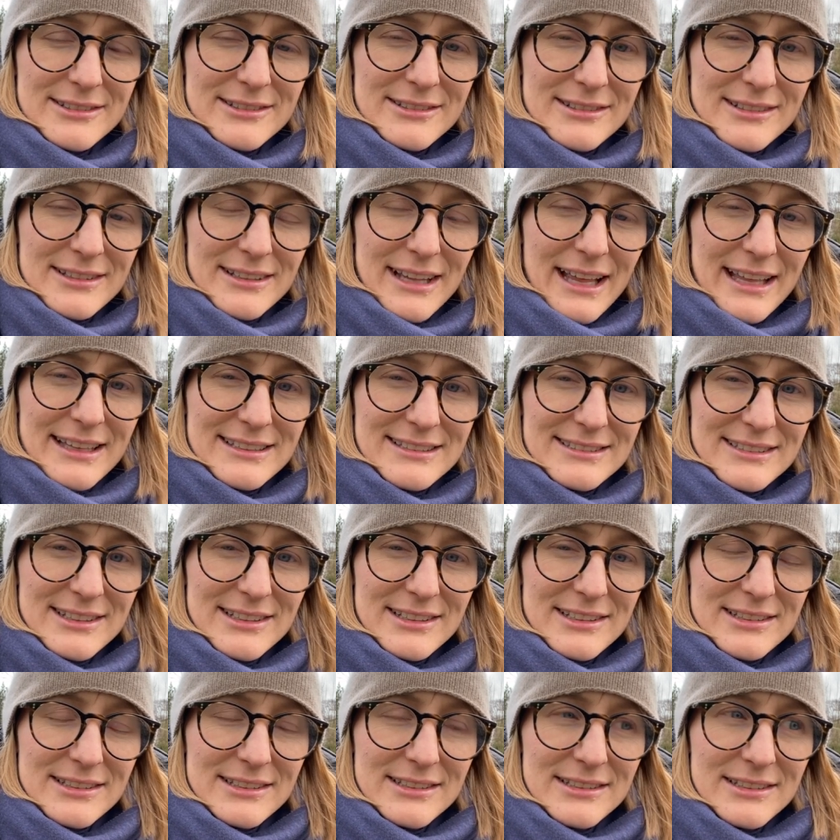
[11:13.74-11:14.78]
last
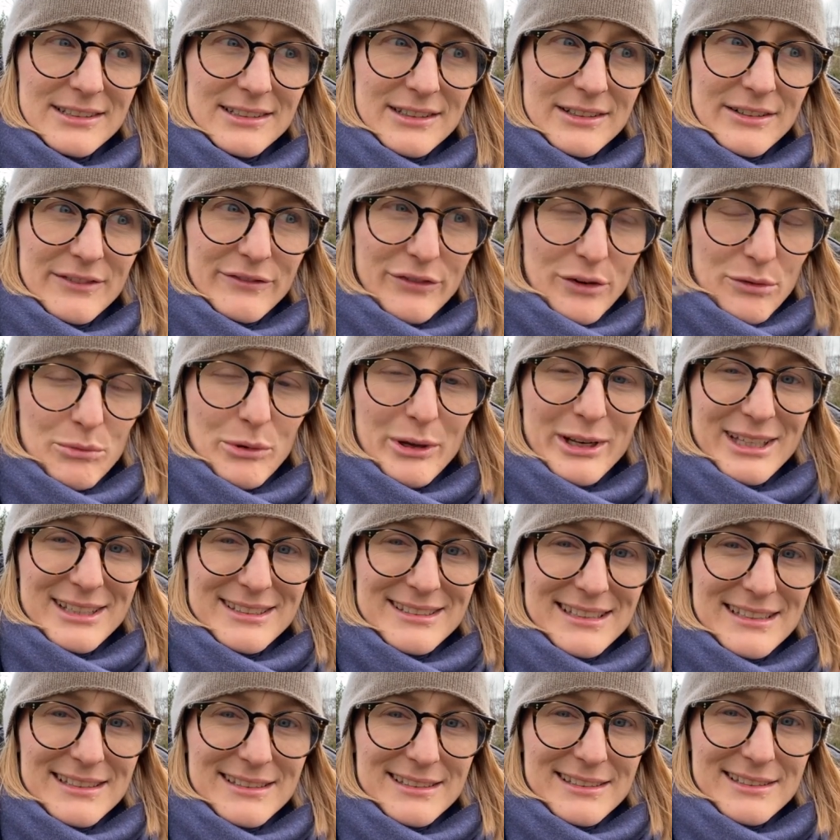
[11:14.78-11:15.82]
year, from when the
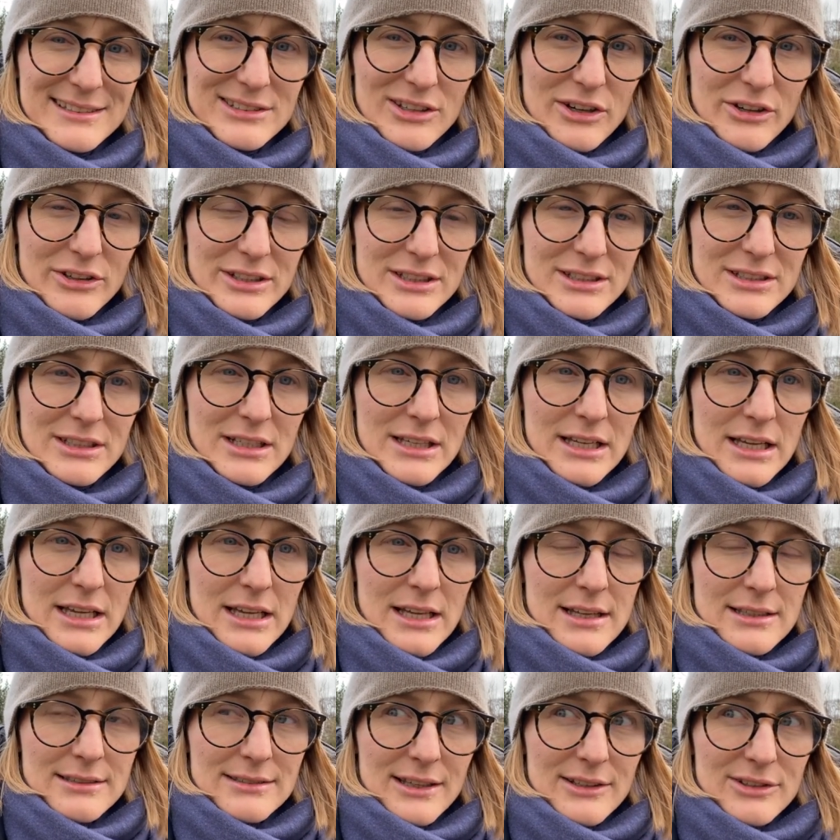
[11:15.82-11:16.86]
season started.
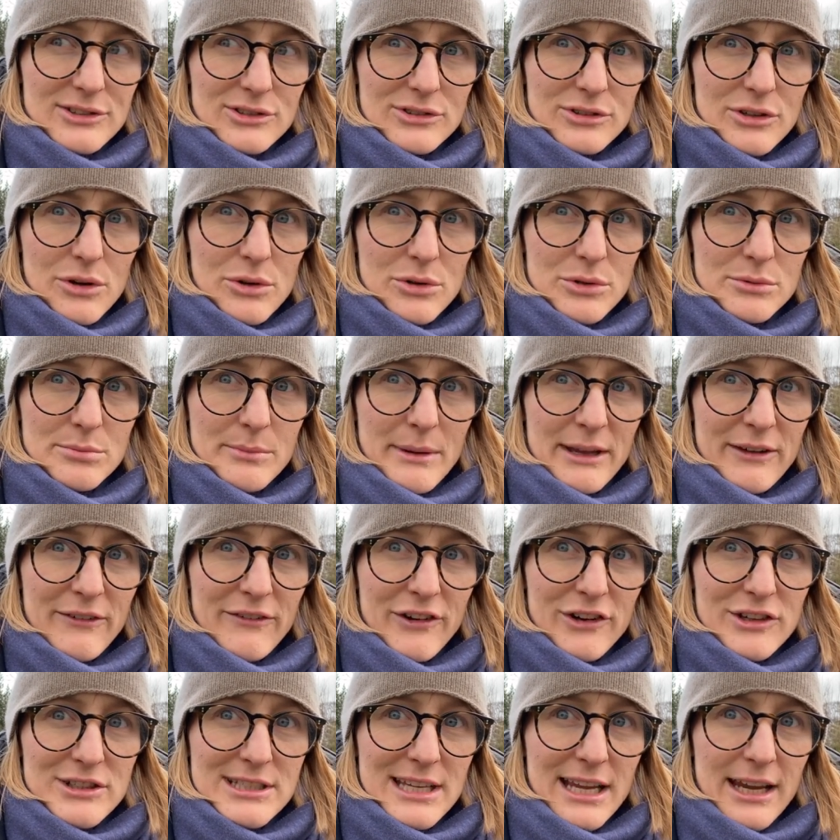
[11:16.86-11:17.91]
So I sowed my
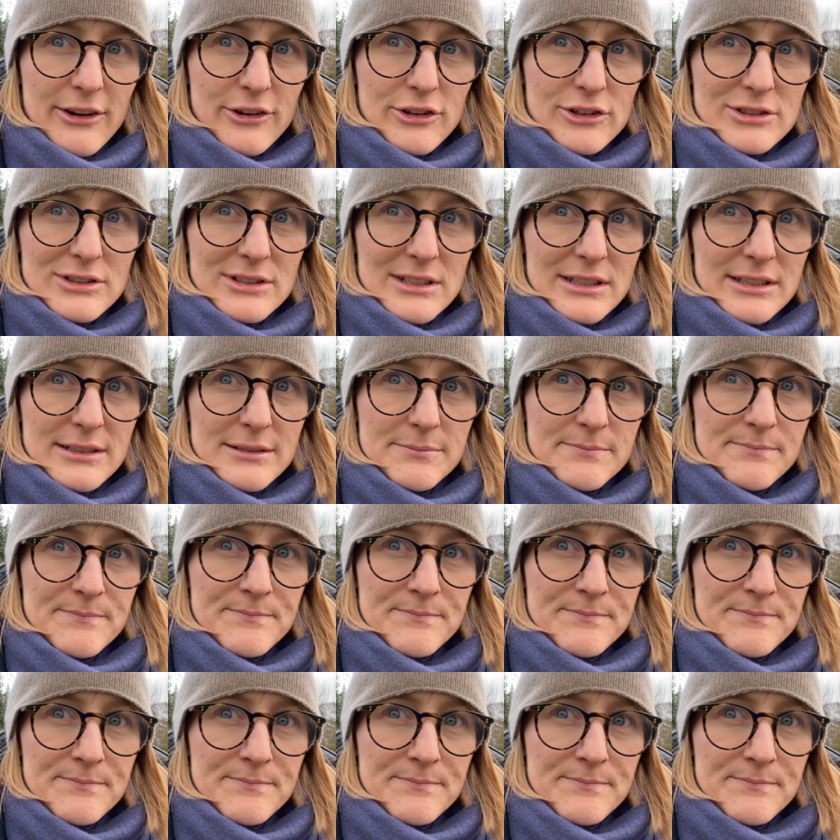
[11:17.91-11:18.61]
first carrots in